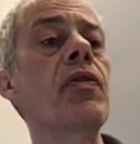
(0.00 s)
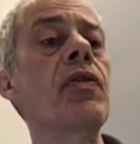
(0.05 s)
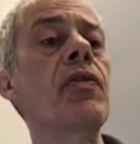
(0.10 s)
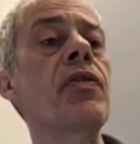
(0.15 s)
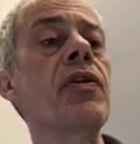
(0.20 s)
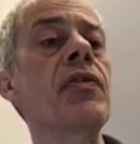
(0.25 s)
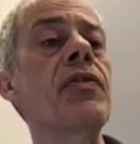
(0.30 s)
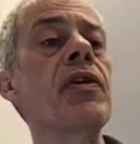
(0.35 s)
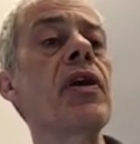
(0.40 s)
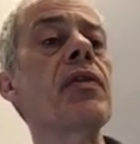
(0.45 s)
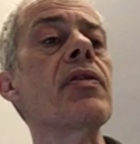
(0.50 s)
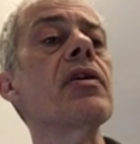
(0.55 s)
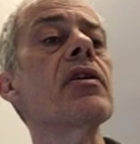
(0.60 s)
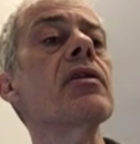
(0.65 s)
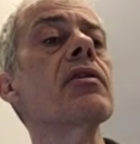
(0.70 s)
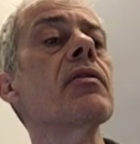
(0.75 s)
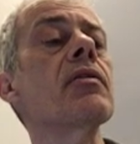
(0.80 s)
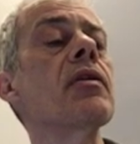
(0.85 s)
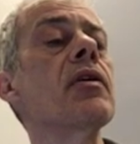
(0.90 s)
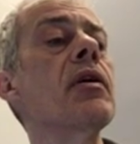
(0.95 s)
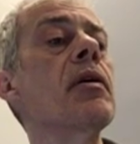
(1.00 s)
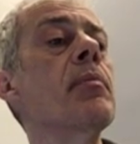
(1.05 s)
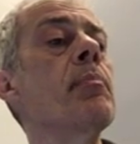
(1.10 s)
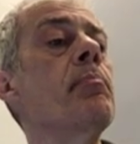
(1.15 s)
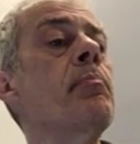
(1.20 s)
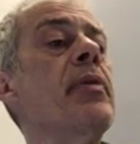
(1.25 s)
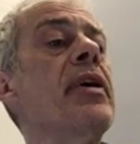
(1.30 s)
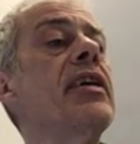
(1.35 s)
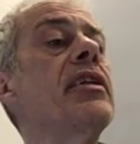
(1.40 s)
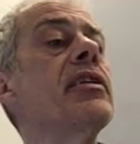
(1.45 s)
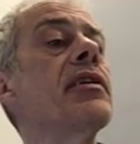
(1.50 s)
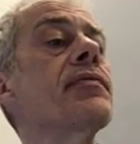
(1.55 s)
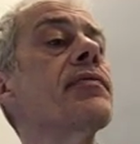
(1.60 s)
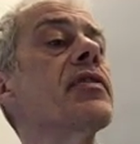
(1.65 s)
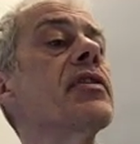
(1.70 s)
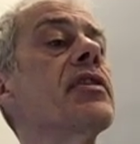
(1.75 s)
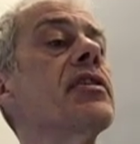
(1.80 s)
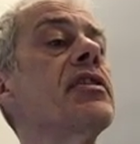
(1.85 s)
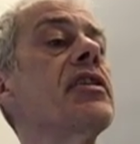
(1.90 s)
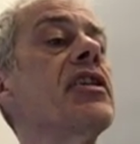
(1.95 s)
the, the other big
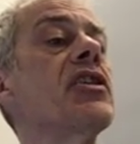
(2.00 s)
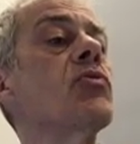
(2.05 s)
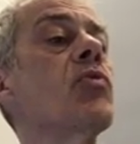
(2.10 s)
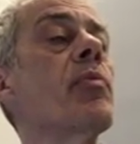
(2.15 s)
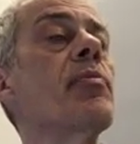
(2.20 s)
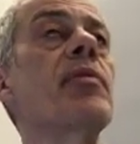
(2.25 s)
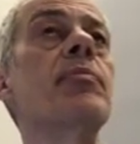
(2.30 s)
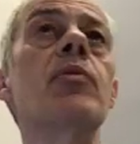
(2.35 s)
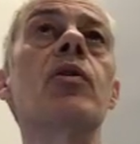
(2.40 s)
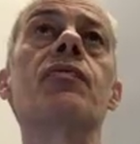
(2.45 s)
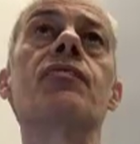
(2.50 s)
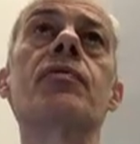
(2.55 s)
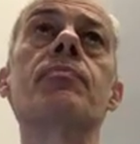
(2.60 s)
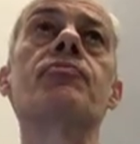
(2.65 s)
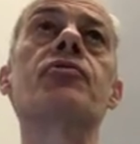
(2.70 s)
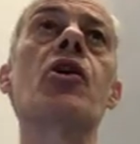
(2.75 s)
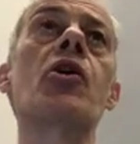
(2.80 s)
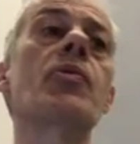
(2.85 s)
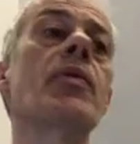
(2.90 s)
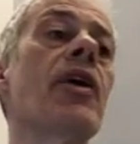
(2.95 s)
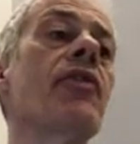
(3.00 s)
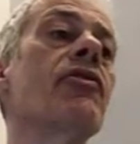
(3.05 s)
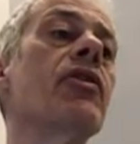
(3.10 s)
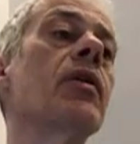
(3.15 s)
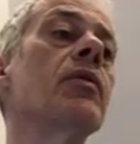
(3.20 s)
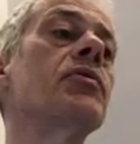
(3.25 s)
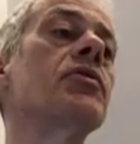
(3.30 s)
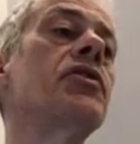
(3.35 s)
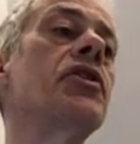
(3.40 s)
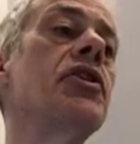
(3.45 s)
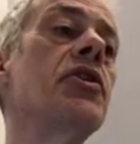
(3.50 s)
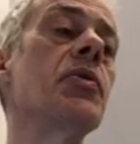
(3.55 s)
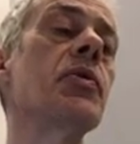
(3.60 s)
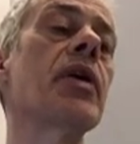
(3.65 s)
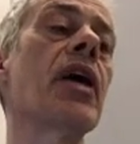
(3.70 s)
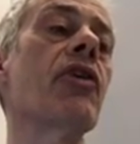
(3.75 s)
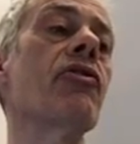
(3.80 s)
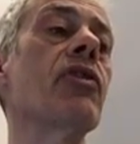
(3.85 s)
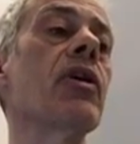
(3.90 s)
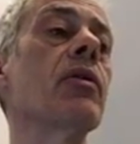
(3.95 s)
difference is when we move from prokaryotes to
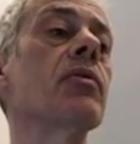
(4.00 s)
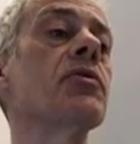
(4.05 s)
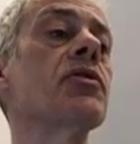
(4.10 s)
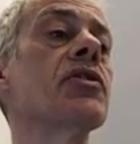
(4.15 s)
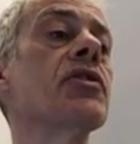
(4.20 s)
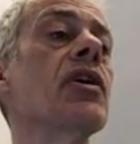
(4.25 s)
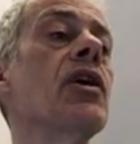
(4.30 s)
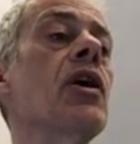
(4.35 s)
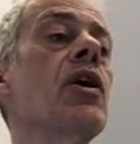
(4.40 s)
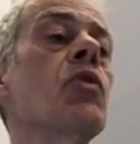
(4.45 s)
eukaryotes.